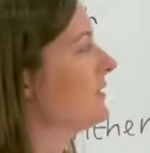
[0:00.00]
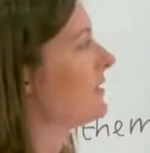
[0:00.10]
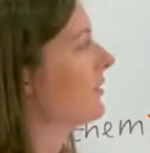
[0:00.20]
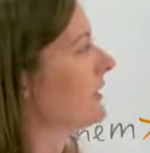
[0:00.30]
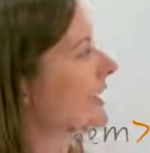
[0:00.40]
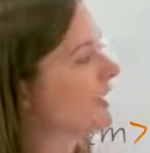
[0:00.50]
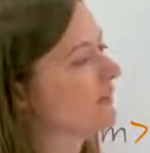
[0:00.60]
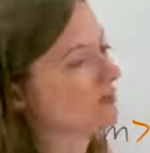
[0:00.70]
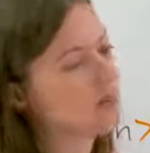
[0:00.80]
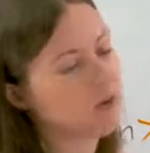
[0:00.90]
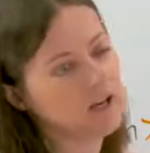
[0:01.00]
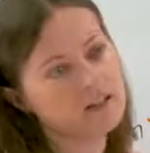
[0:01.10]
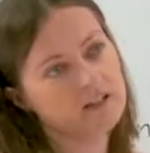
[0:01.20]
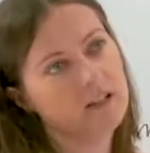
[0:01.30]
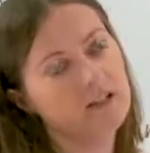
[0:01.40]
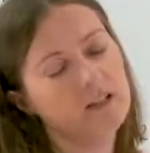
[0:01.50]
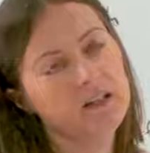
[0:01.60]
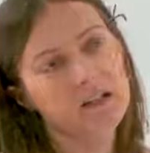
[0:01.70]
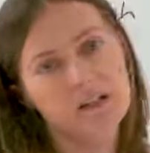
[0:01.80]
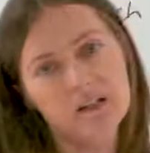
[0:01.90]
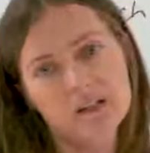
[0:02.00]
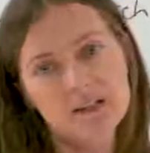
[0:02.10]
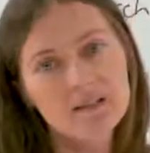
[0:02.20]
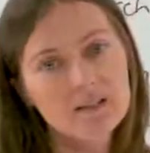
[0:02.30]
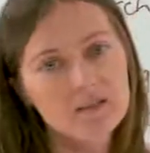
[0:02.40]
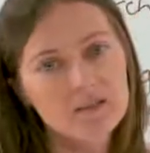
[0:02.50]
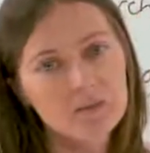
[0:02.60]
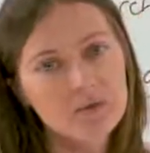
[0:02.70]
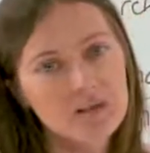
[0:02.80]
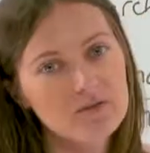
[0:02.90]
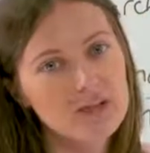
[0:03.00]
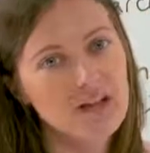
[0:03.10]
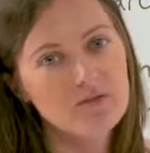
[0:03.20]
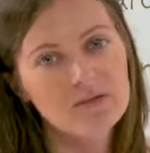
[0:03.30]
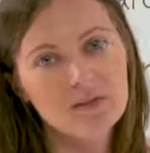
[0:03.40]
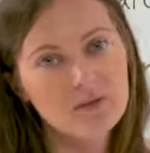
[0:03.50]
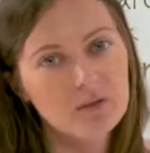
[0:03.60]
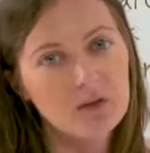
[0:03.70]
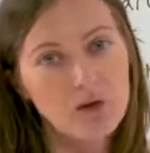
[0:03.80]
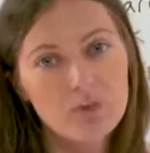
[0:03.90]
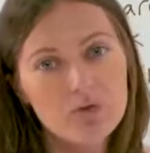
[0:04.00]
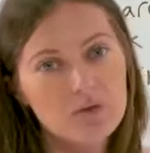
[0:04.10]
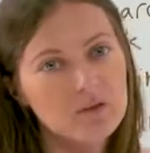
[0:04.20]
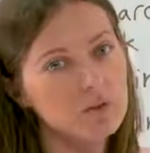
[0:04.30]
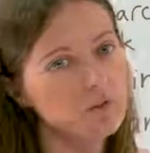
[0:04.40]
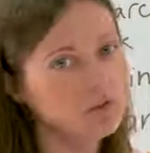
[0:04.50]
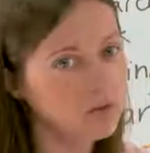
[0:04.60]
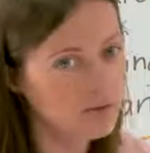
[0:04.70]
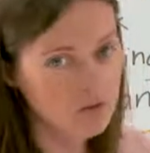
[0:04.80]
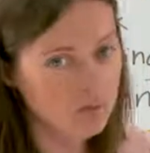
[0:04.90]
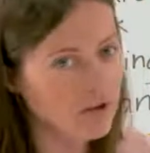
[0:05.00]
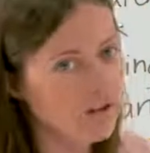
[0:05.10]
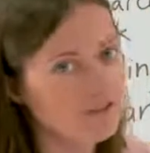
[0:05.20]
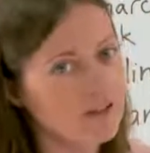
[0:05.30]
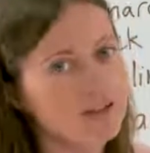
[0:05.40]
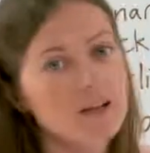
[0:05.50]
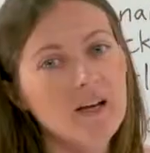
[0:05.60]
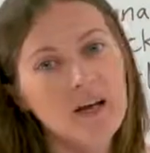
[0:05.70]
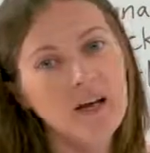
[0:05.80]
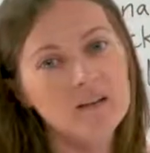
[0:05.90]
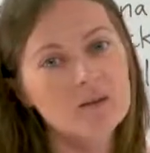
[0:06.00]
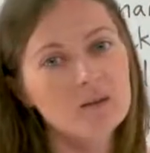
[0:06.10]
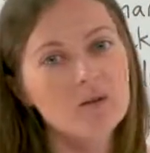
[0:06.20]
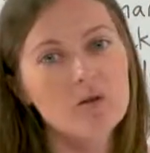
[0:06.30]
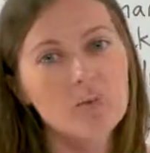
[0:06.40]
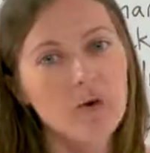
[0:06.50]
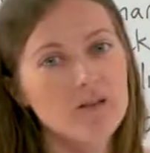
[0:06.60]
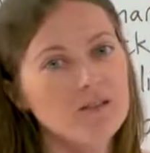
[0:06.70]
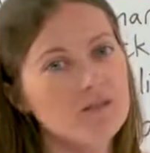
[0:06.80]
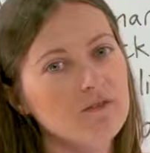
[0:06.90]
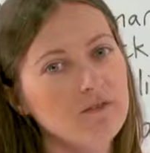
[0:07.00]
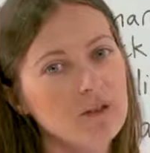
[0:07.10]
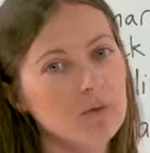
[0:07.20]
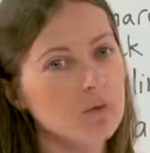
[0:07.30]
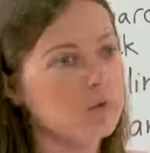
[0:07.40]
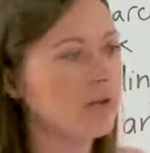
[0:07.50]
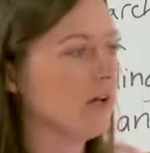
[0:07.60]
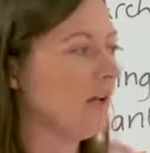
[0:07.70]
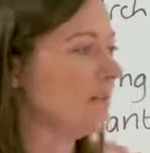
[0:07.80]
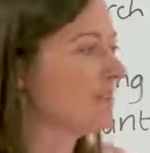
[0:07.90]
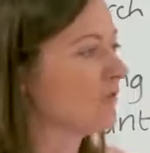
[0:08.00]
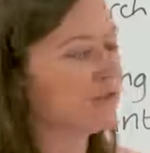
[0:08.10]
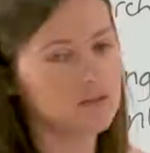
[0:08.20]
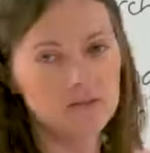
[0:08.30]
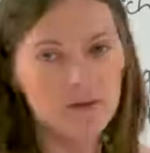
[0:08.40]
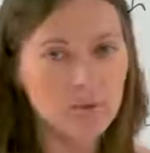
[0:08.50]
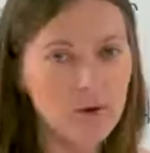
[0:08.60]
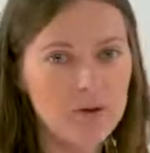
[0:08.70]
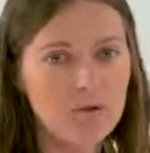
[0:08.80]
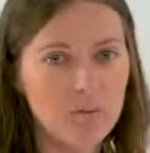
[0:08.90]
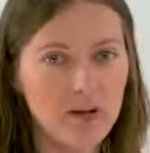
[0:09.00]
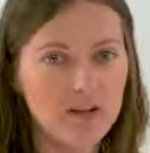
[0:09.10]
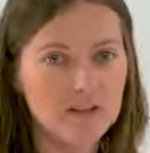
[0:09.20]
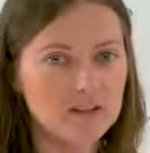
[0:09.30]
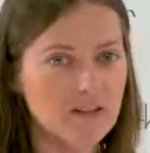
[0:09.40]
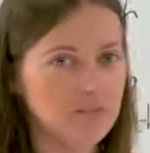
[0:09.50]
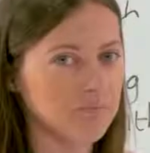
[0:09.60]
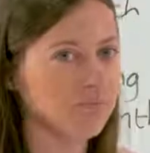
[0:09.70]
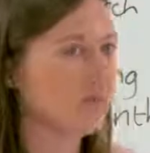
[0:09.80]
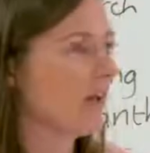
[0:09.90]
So an English person considers themselves to have a different culture to a Scottish person, and a Scottish person feels different to a Welsh person.